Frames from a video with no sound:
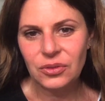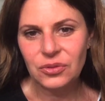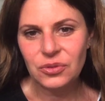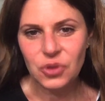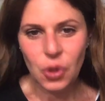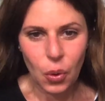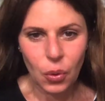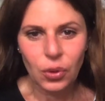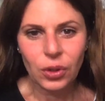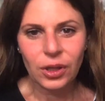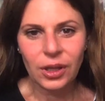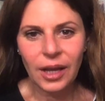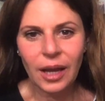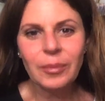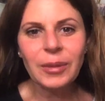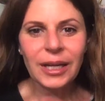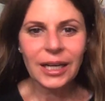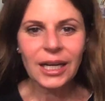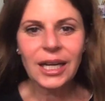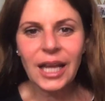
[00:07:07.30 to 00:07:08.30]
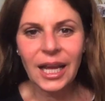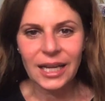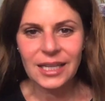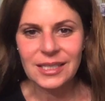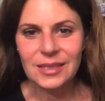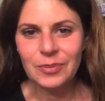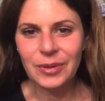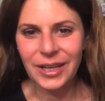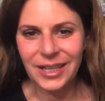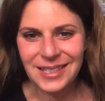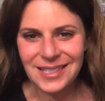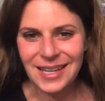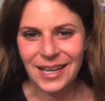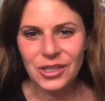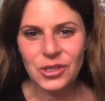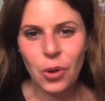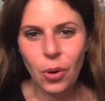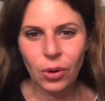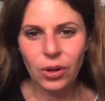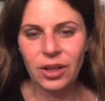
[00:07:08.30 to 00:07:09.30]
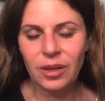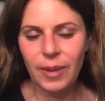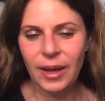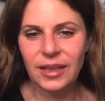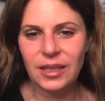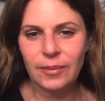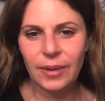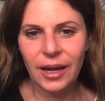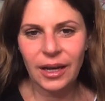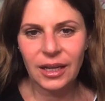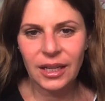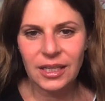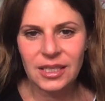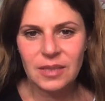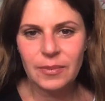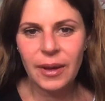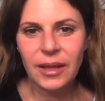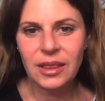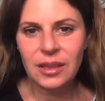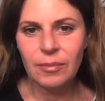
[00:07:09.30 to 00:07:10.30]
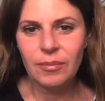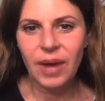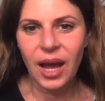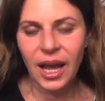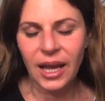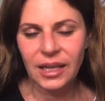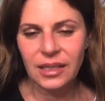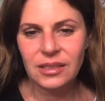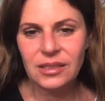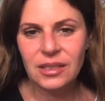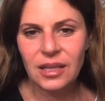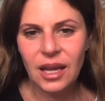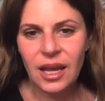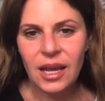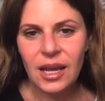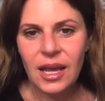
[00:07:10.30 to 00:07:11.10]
totally. I mean, it is, but it's not totally about the body, it's about the mind.